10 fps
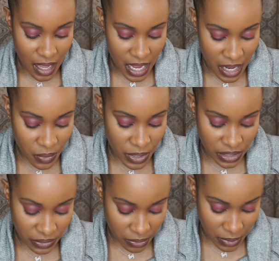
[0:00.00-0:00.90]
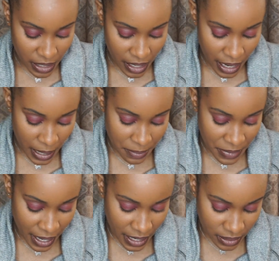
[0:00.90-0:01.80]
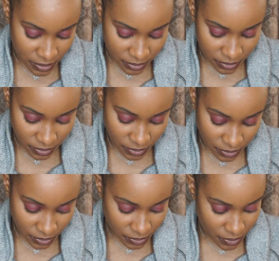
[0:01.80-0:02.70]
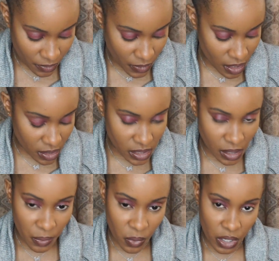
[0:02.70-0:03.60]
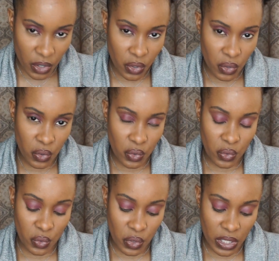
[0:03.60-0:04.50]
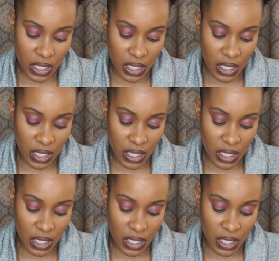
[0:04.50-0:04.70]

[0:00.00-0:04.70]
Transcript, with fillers: it works for me. I'm not someone who